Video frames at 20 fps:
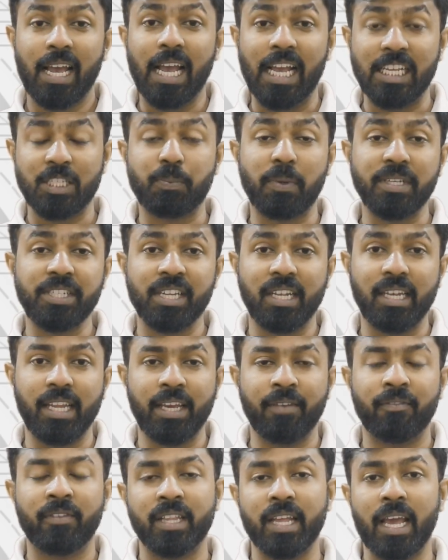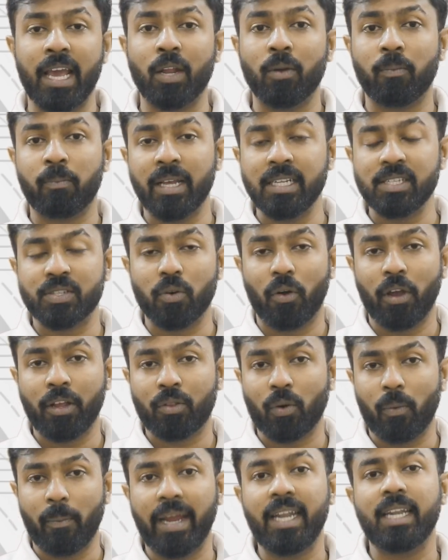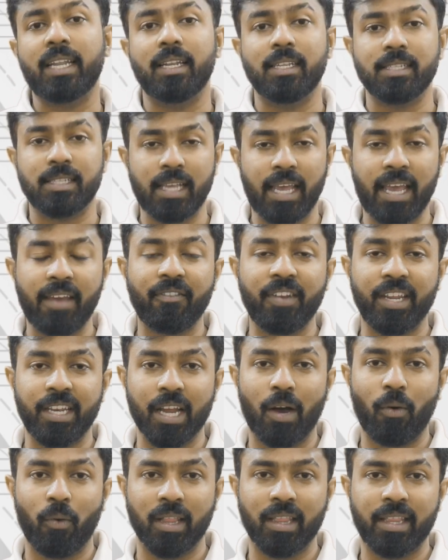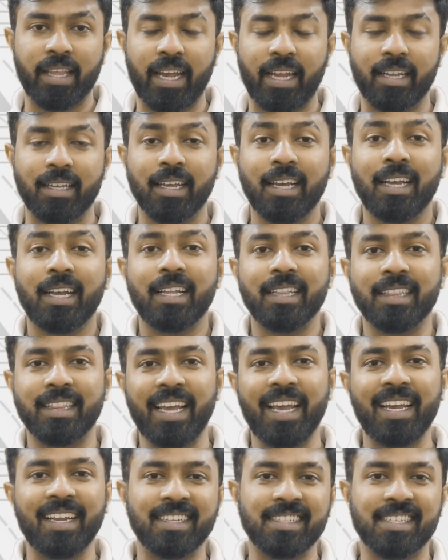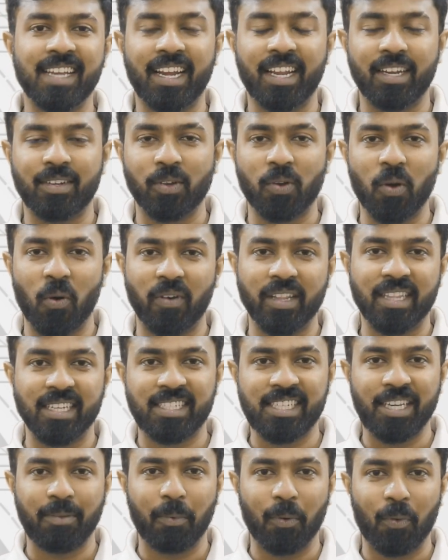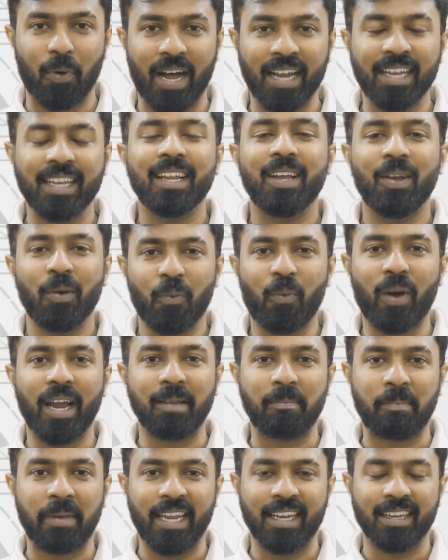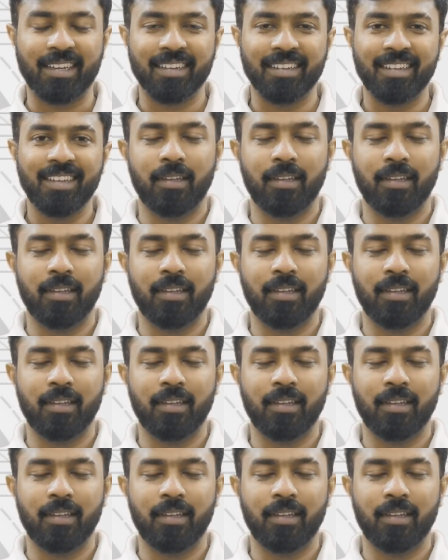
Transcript: Especially with the aeroplanes going through maintenance every now and then, they decided to go with the cheaper one, white paint.